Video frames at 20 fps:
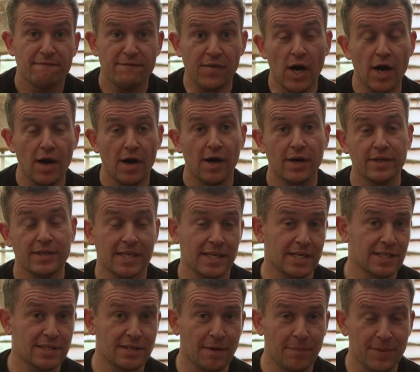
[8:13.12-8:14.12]
Fire
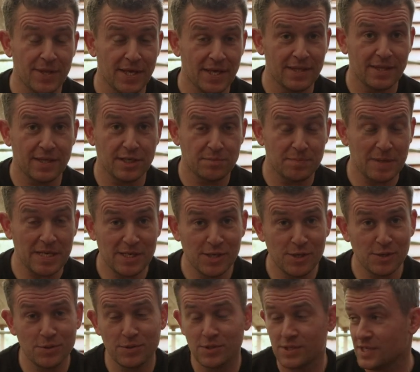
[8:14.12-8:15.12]
hardening is something that's been
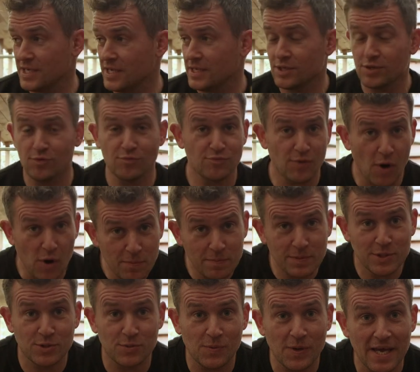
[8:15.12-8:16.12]
used since the
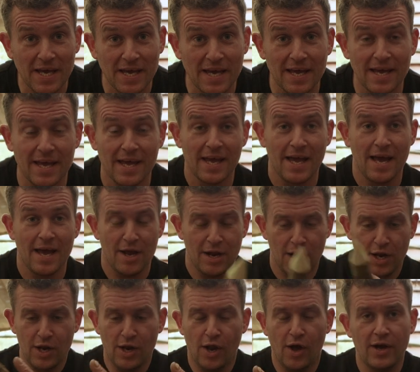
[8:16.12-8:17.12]
Romans were here,
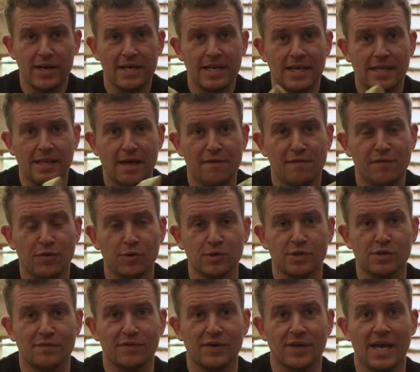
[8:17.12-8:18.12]
lining their
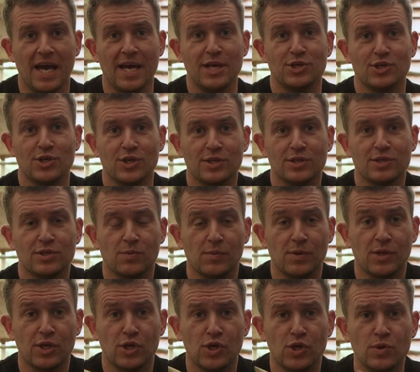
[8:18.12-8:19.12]
fortifications
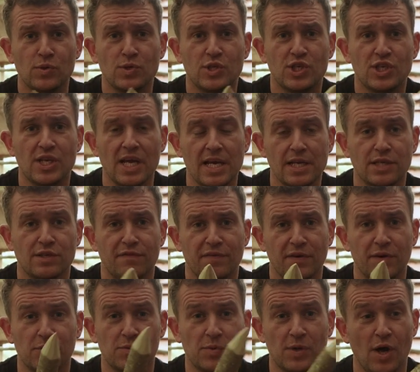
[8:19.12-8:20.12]
with a huge ditch
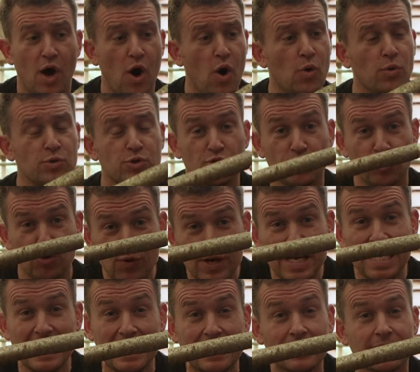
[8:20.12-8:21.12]
filled with whole
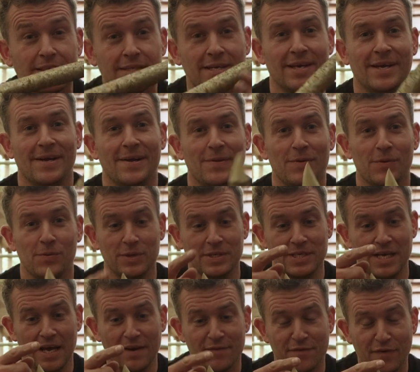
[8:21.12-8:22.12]
trees
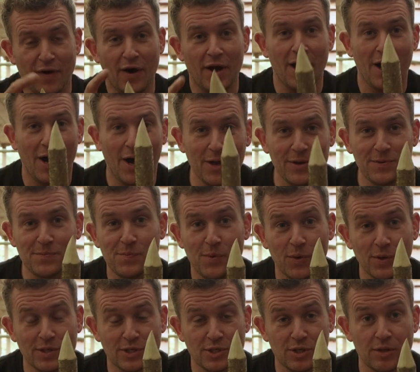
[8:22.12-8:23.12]
which had fire hardened
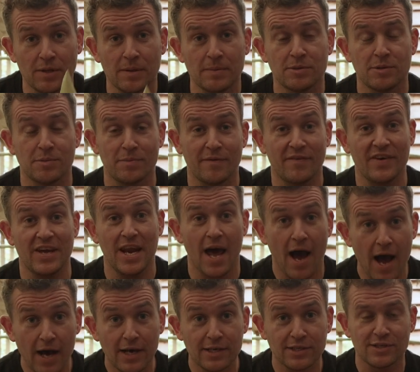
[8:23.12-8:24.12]
points on them to prevent
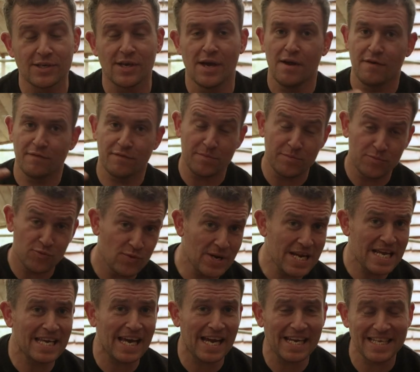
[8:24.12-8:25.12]
us from
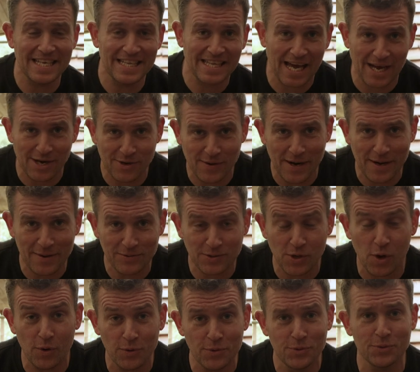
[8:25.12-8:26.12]
regaining that ground
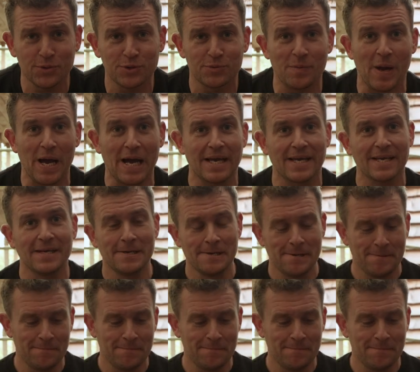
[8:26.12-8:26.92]
on horseback.